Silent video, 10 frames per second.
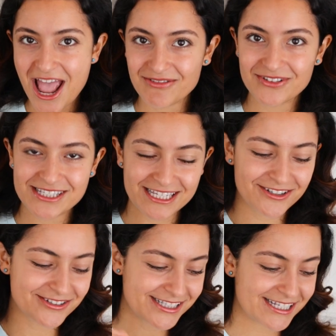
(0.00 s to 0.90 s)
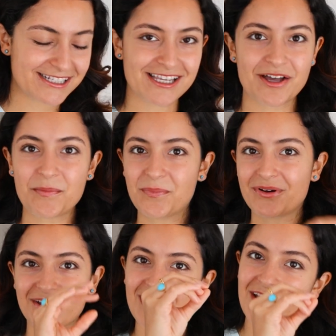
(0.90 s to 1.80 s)
every single detail,
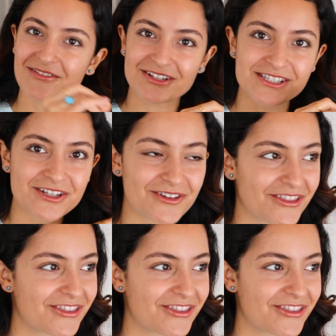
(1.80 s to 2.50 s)
book every single